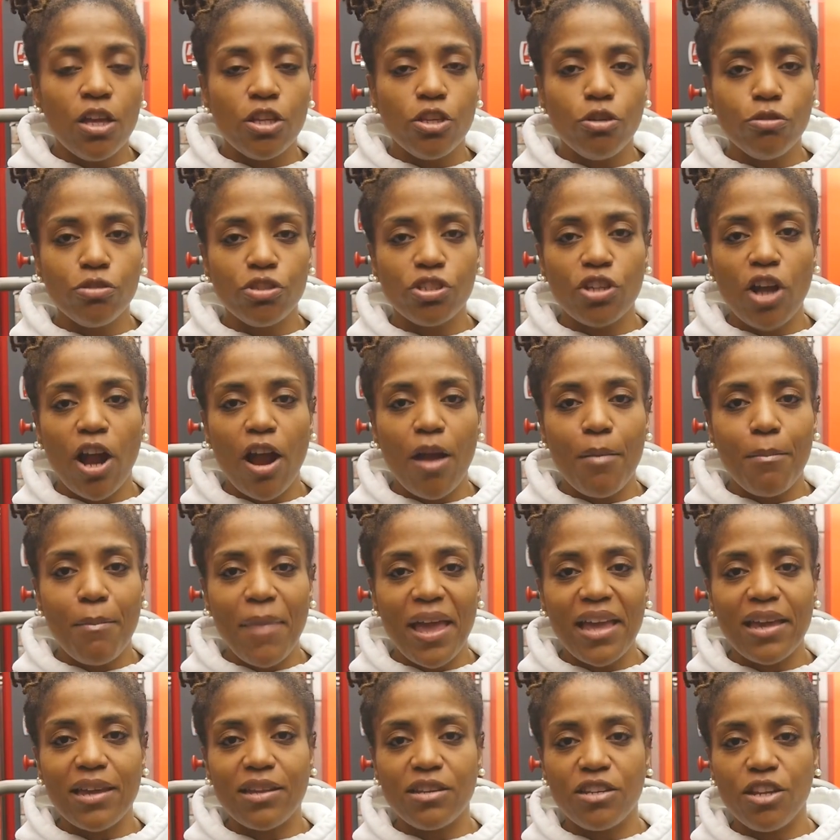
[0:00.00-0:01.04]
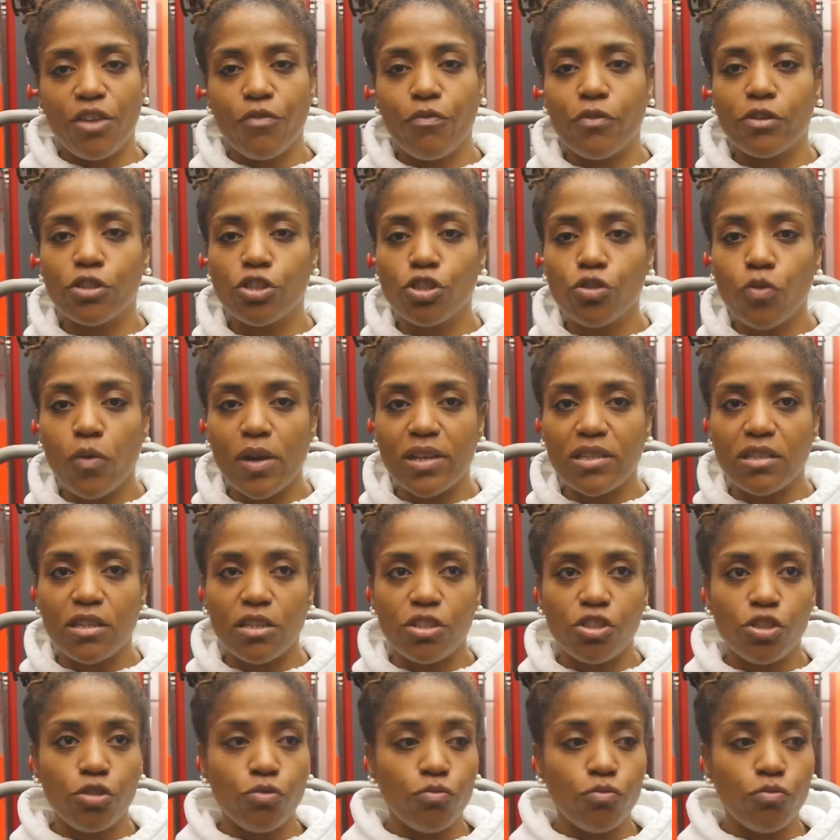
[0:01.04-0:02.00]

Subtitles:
you start making different choices.